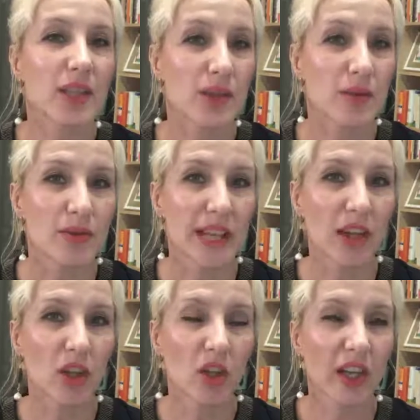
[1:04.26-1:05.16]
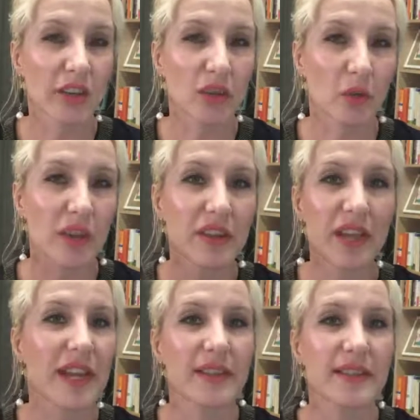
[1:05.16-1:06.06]
to take a look at 3
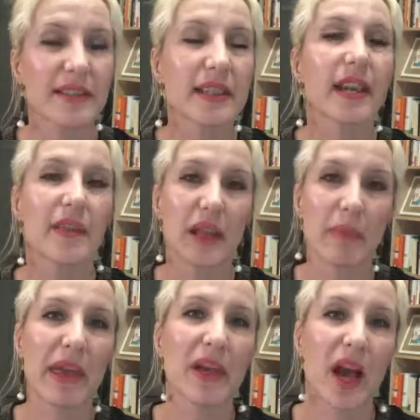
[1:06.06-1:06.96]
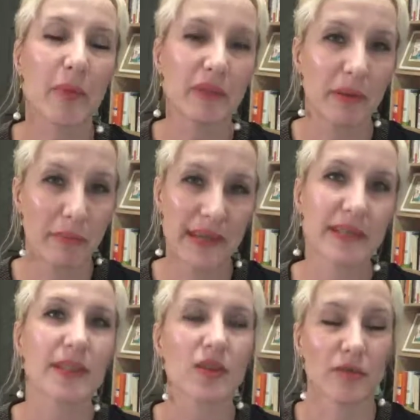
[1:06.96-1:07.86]
things that make up the
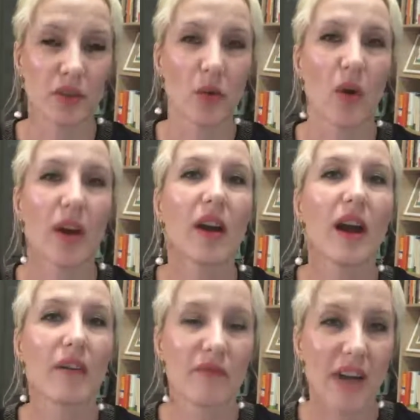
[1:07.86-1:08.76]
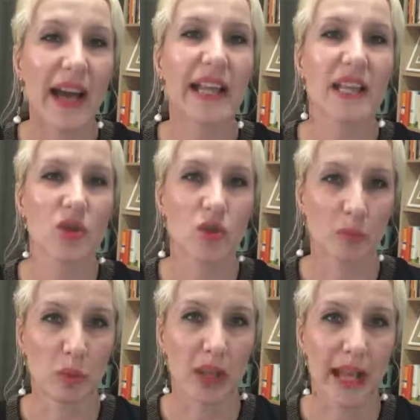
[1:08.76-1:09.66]
basis of your financial
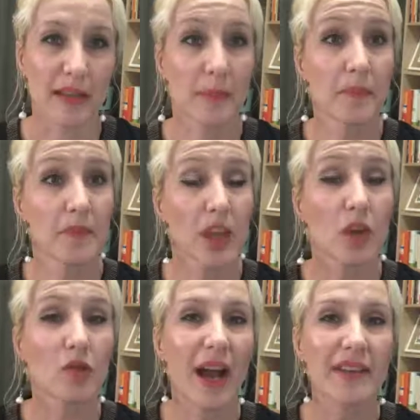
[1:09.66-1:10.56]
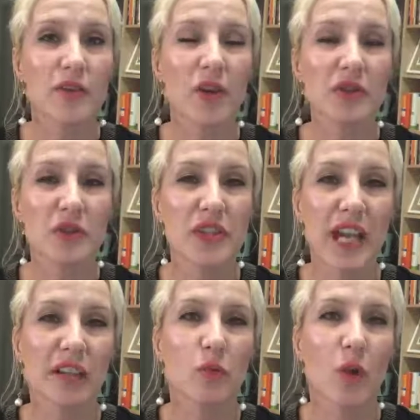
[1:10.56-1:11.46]
plan. You've got to
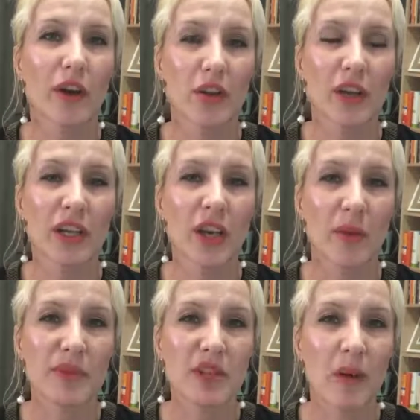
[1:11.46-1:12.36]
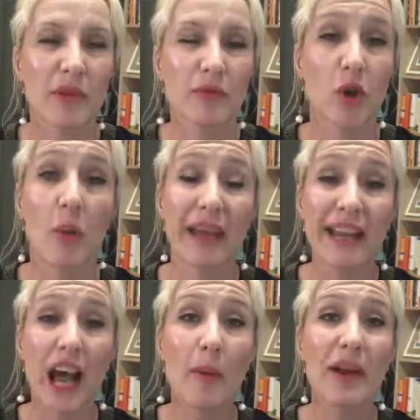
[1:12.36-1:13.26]
understand where your income is coming from
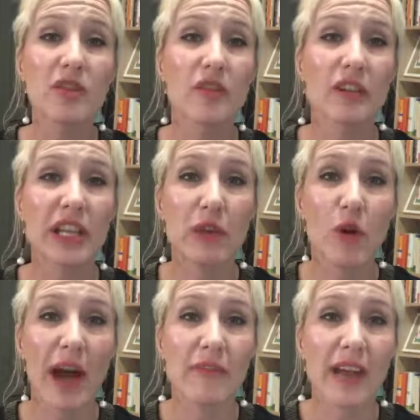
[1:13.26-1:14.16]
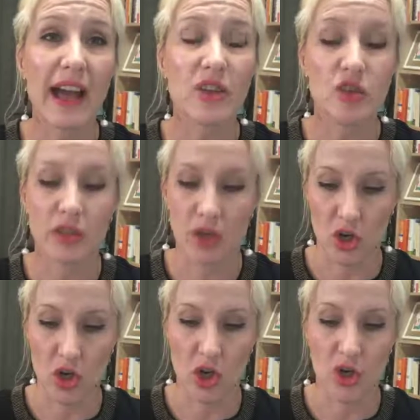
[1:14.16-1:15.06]
and how much of it you have actually
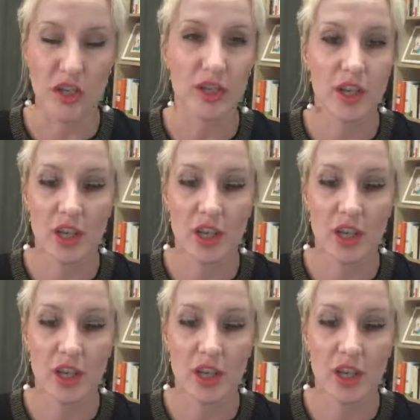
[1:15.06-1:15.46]
earned.